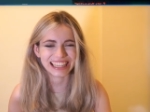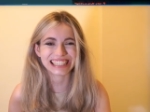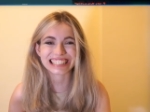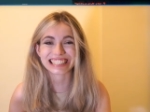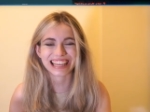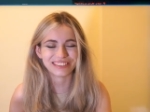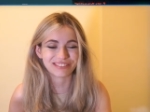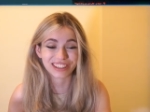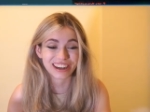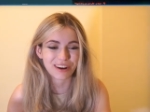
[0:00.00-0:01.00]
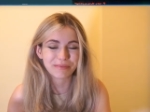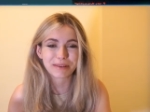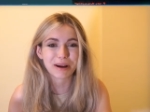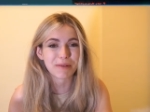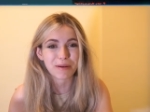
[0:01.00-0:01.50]
This is me and
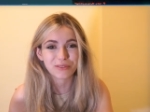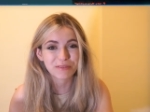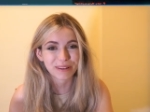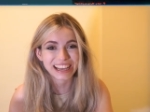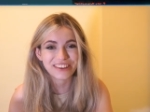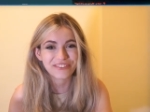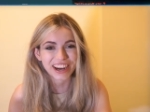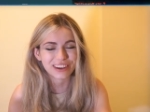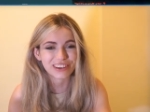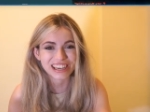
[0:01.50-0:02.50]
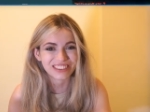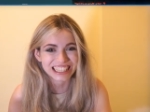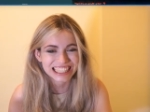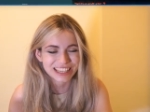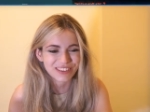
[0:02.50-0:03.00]
my mom, we play
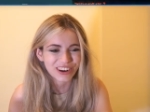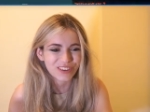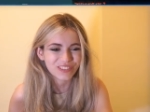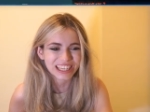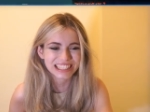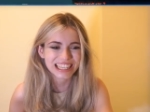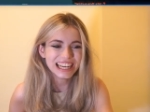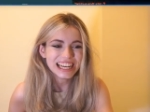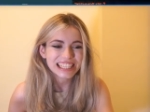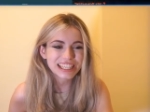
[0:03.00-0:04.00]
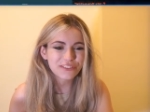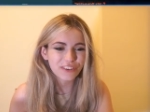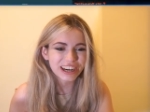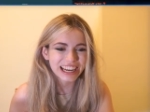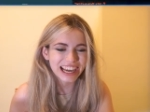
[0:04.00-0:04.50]
very similar openings.
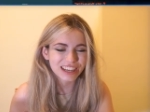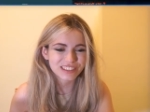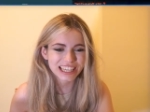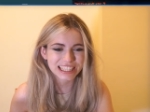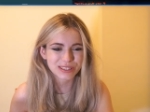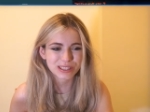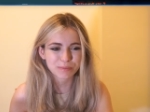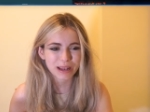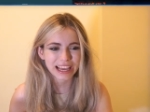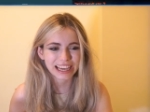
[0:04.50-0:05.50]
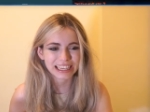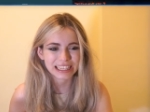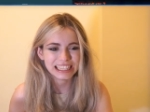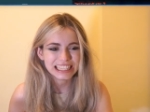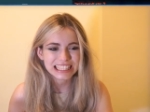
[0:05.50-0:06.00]
d4, knight f6 was played,
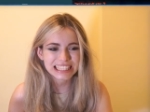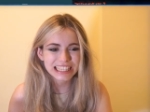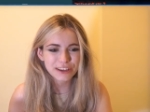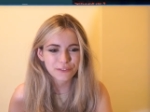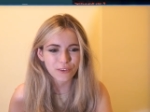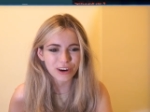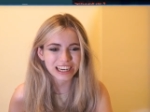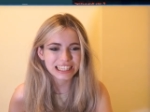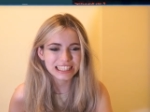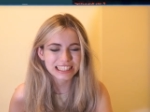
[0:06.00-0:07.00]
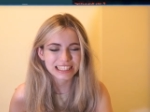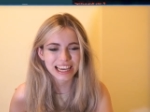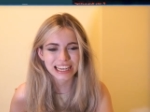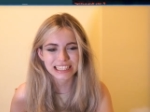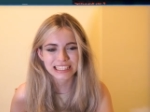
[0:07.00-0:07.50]
c4,
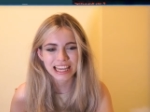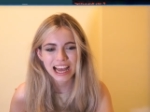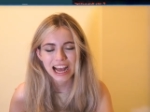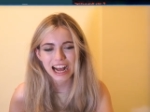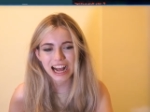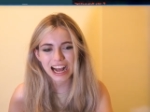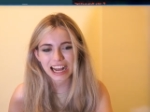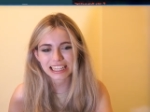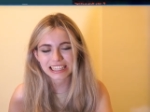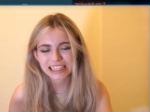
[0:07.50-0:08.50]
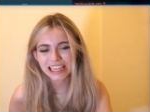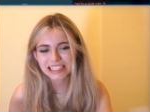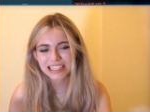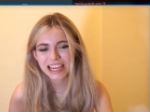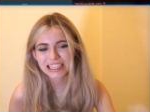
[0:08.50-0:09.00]
e6. And this
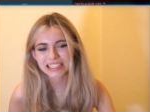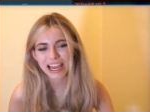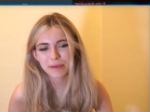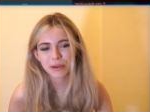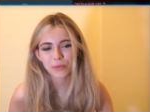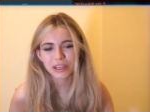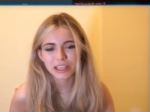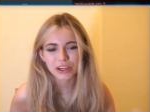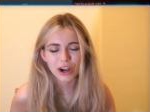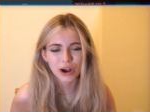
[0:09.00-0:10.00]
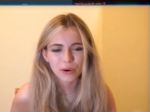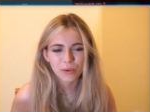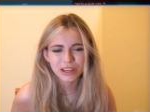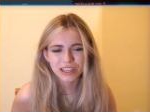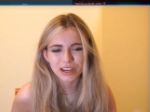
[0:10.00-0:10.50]
is, when you go
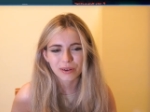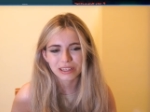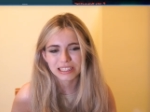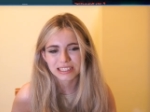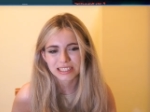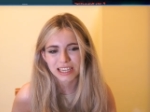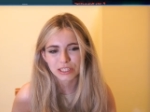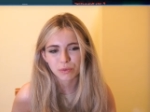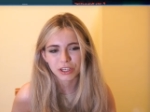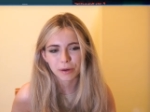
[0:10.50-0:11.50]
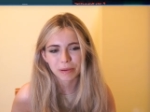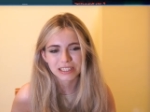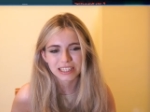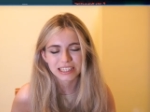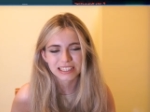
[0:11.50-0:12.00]
e6, what you're
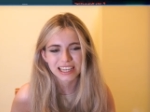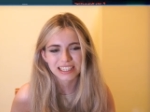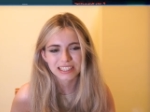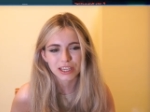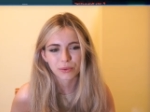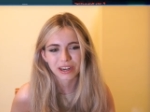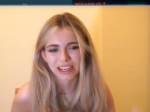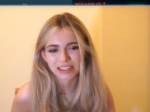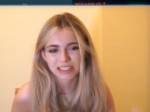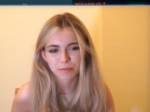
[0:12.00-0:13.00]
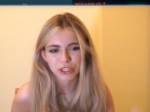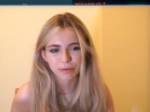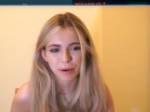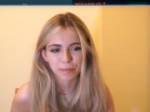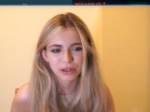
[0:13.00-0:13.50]
basically saying is that you want to get this bishop
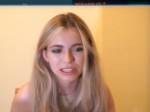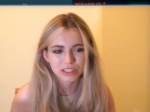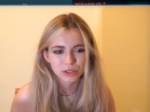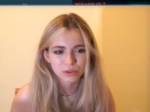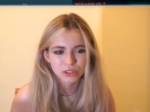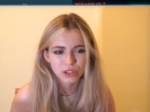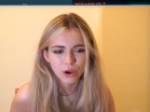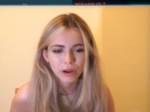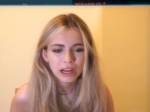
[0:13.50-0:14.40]
out pretty soon. So